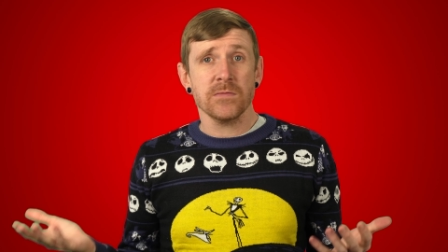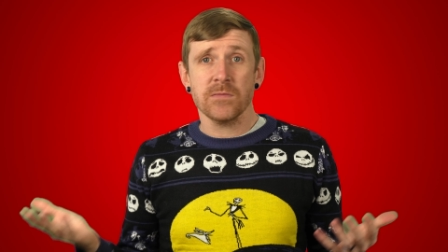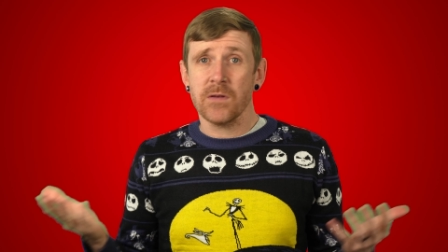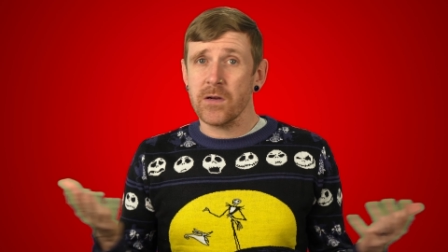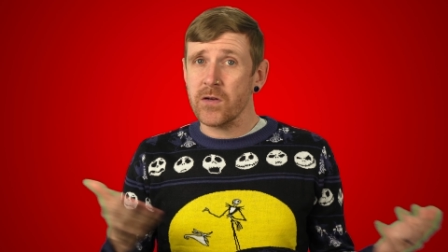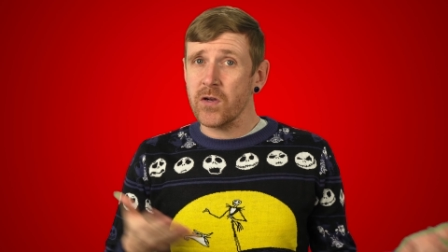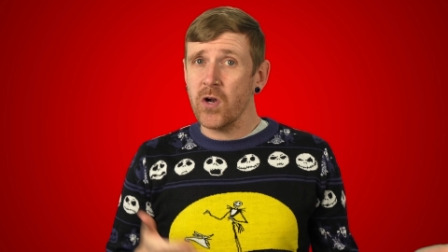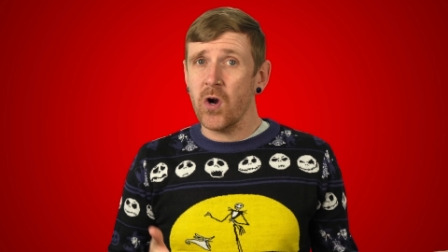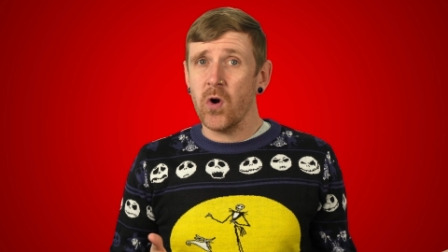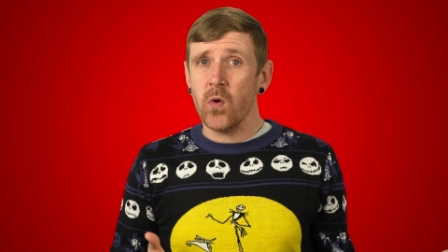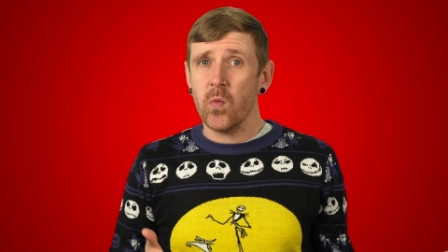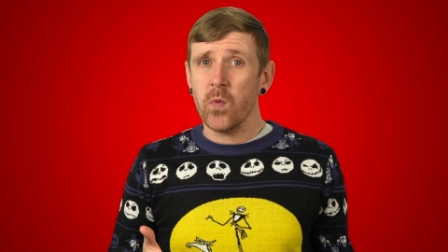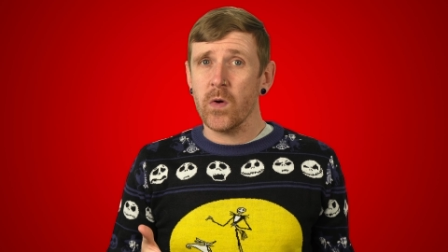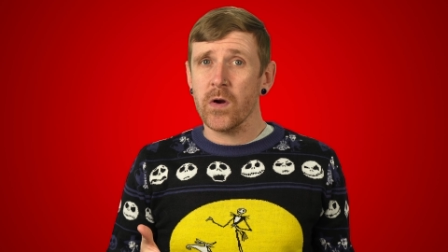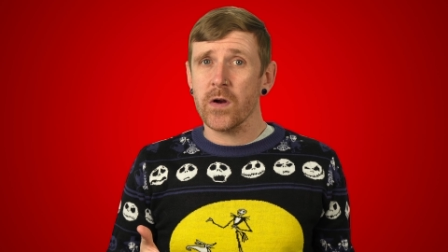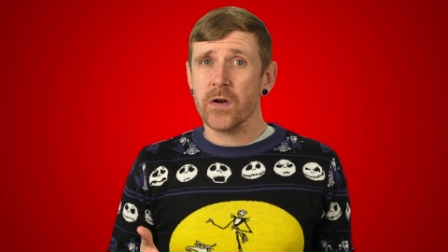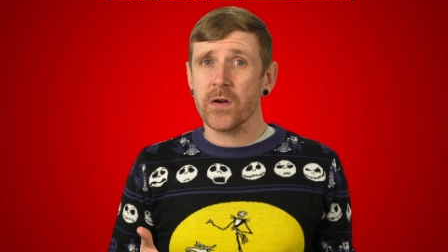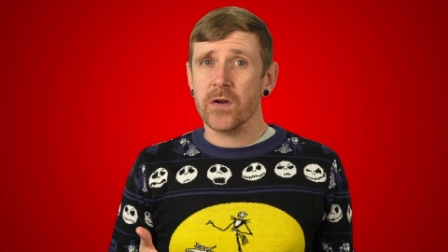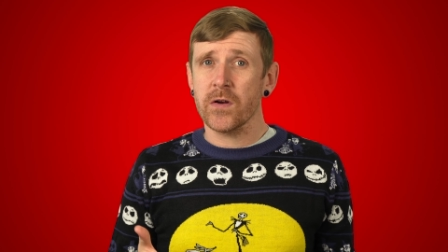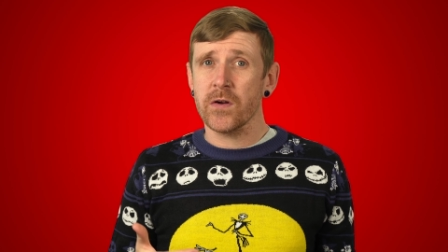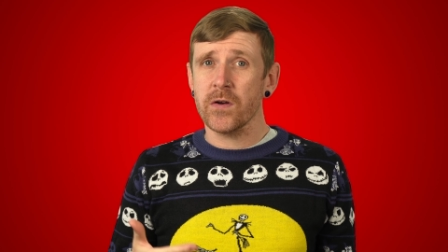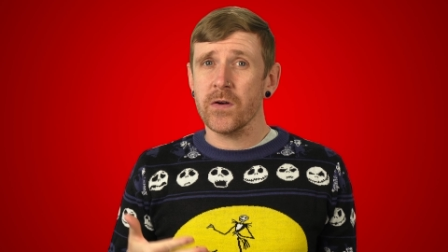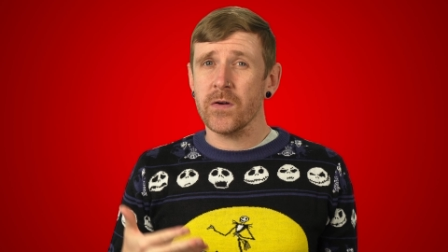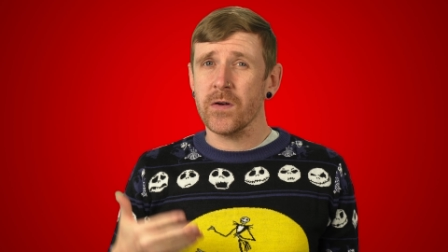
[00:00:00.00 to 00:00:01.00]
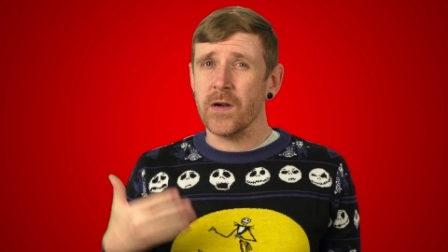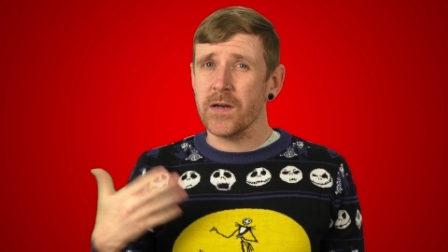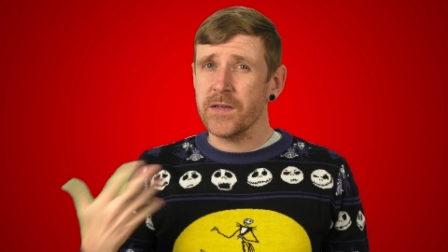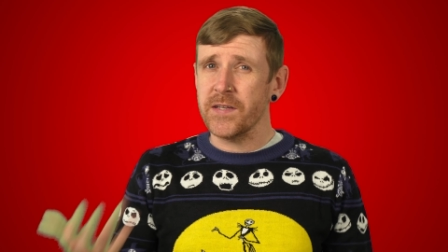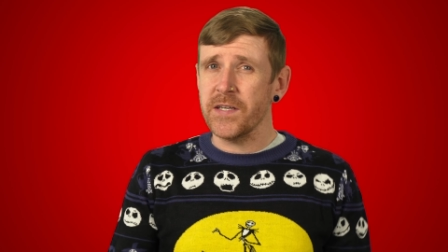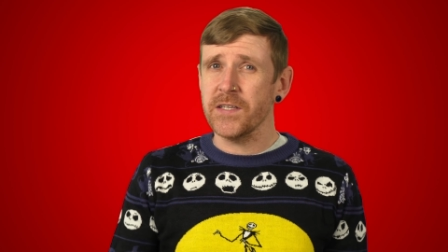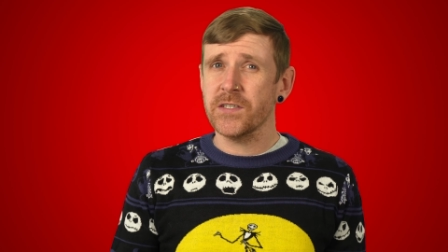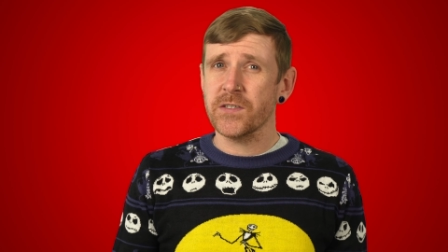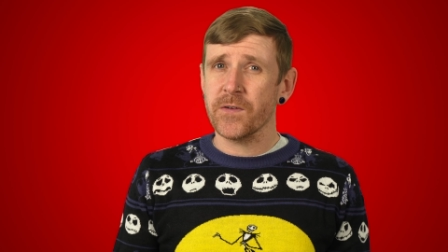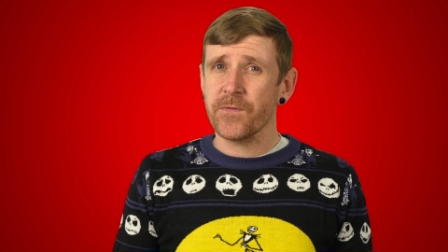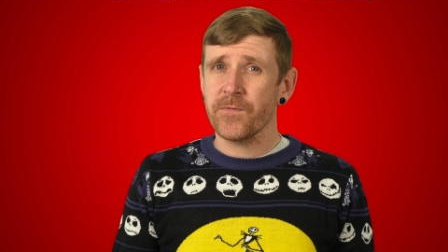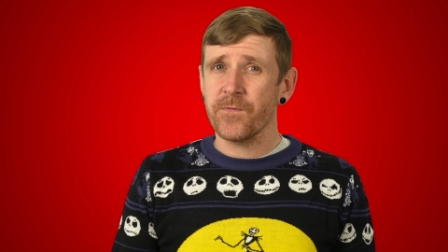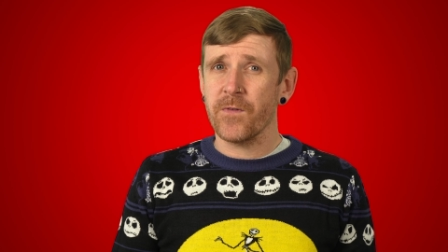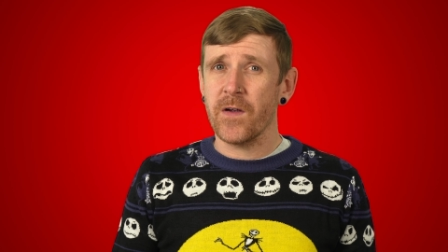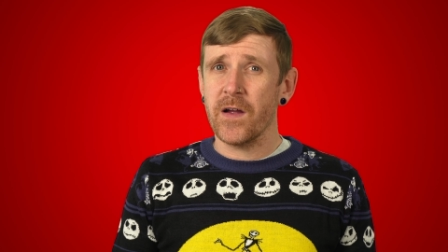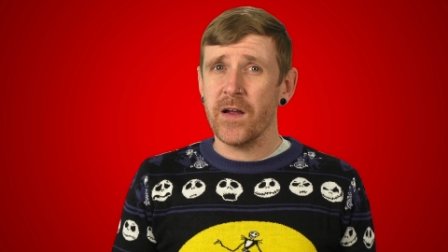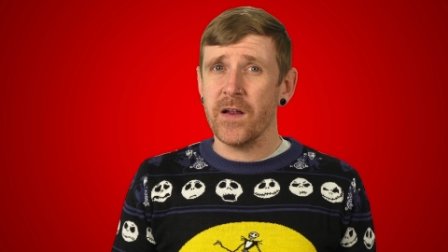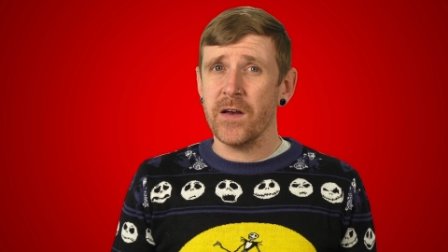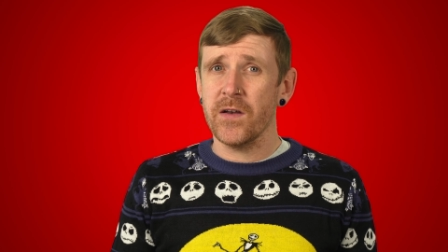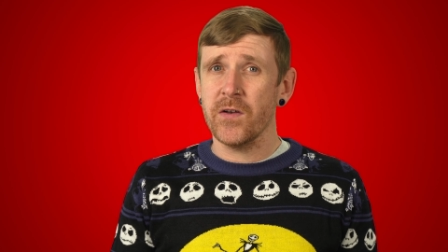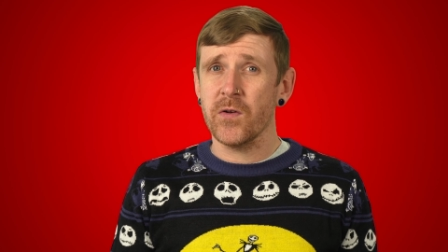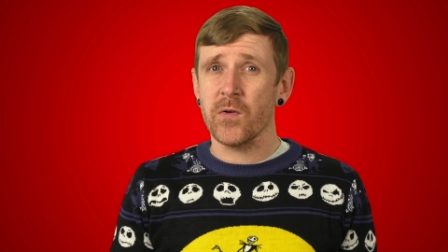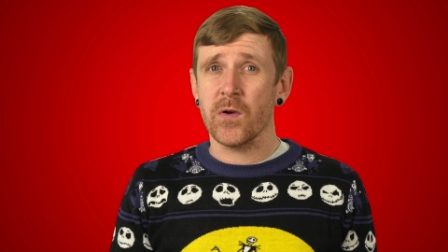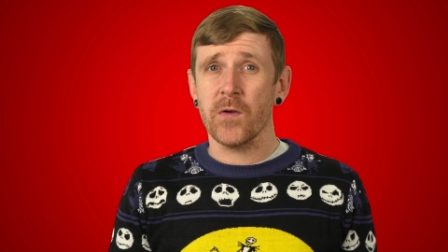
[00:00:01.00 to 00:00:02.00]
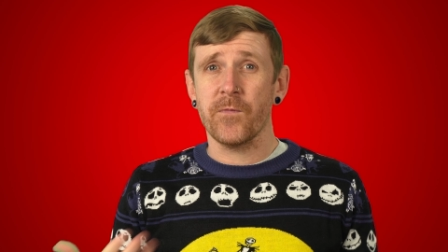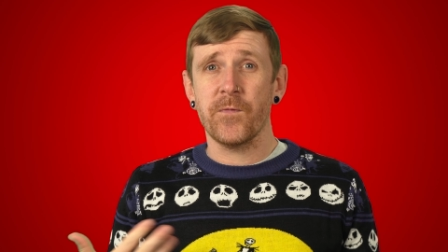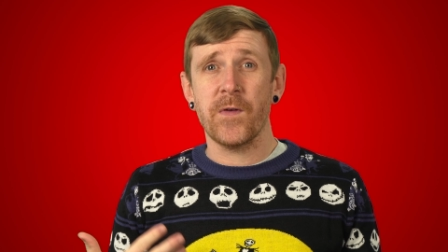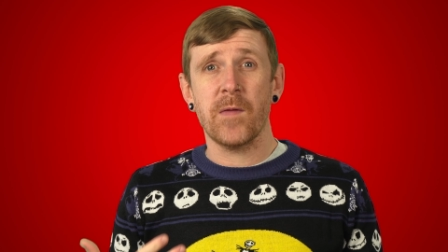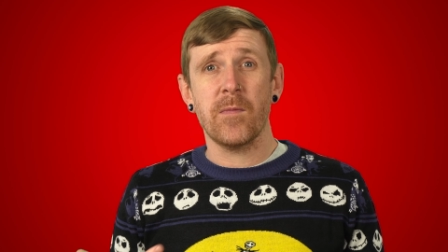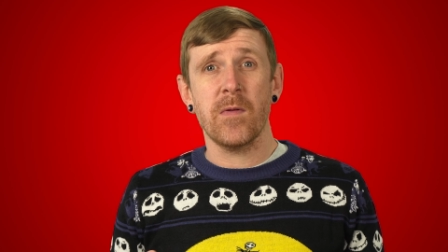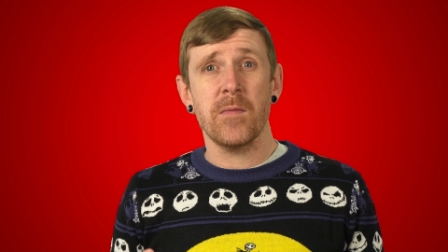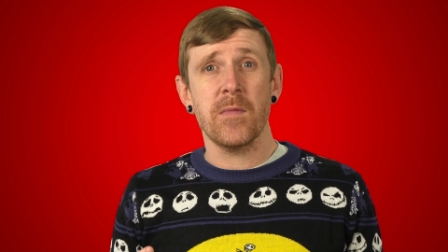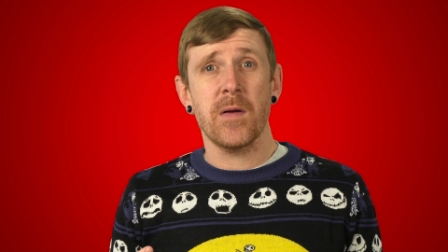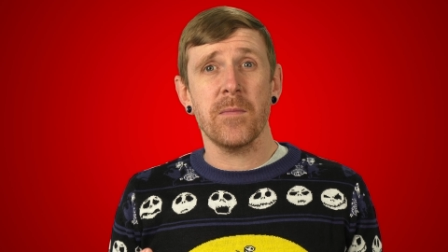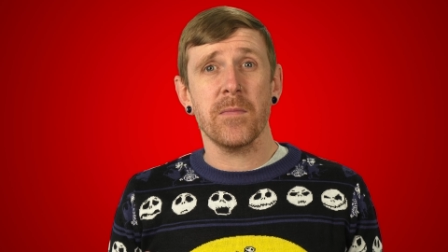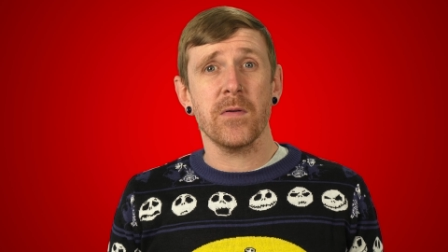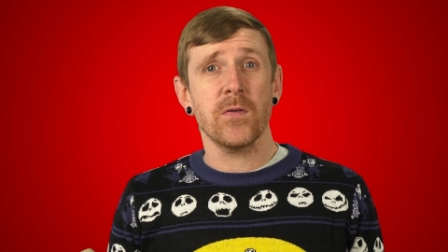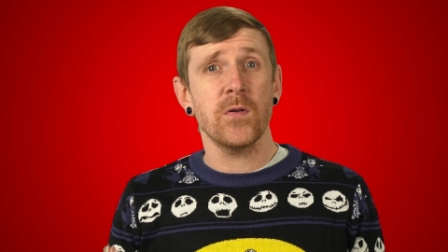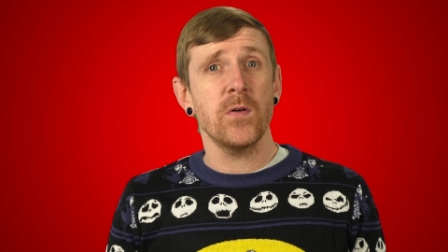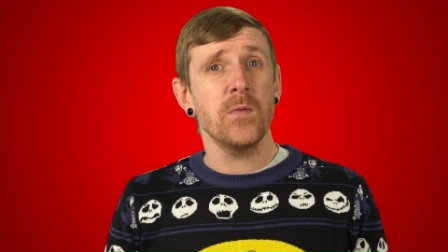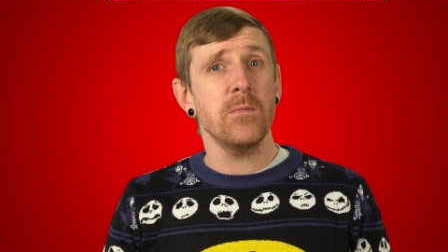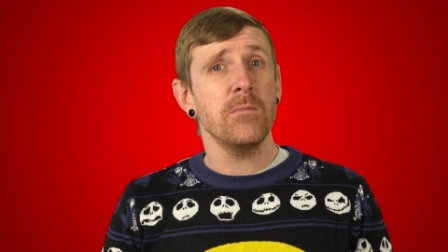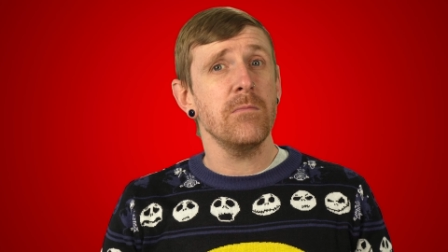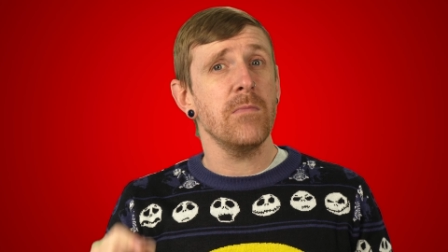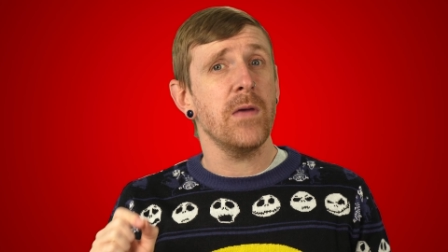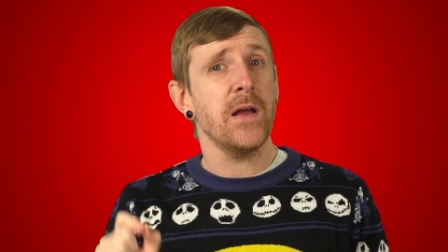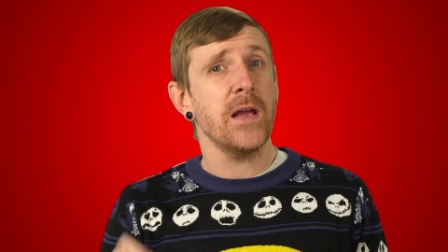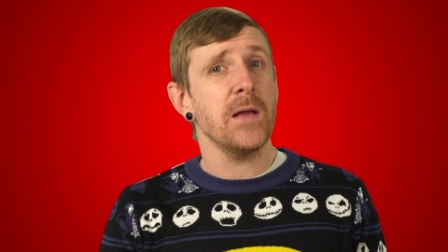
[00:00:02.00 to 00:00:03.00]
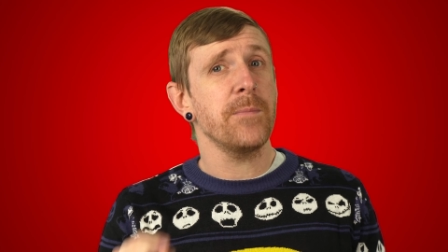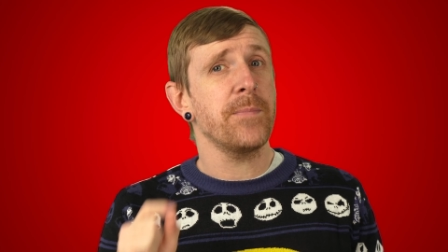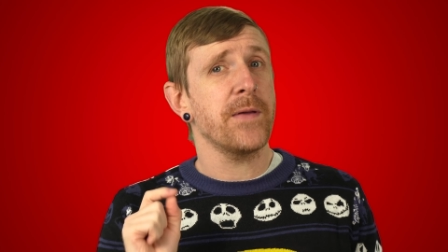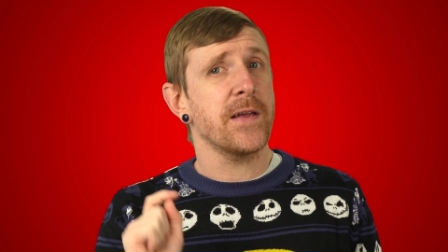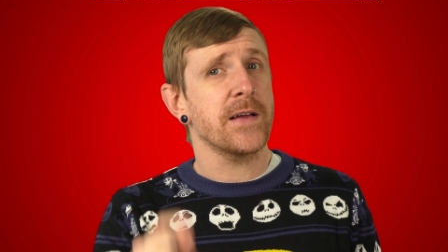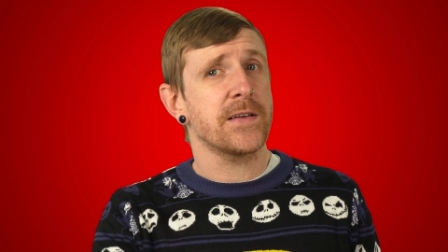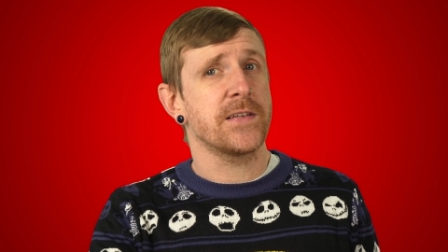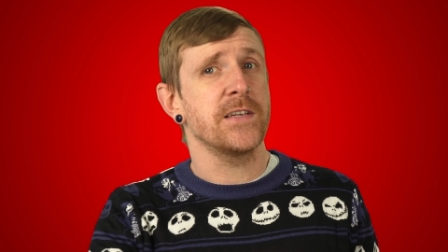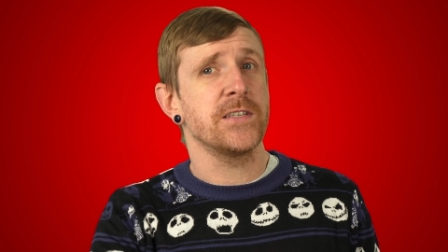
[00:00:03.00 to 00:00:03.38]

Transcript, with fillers: a coworker, a teacher friend, or a family member who may be a